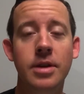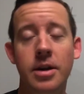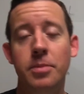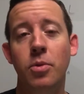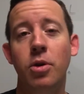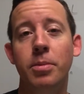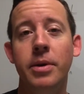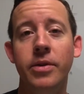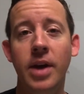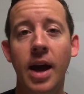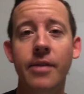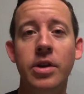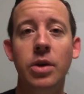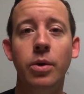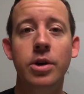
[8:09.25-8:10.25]
not anymore, but if you
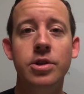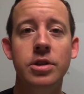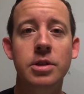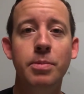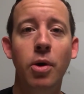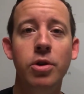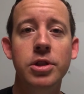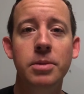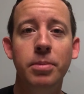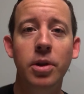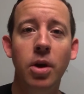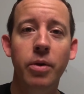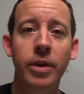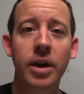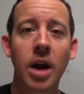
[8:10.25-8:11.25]
have any questions, post them
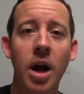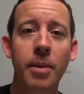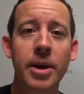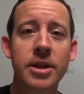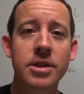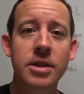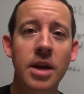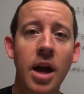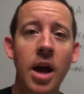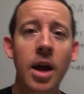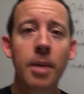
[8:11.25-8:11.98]
below in the comments.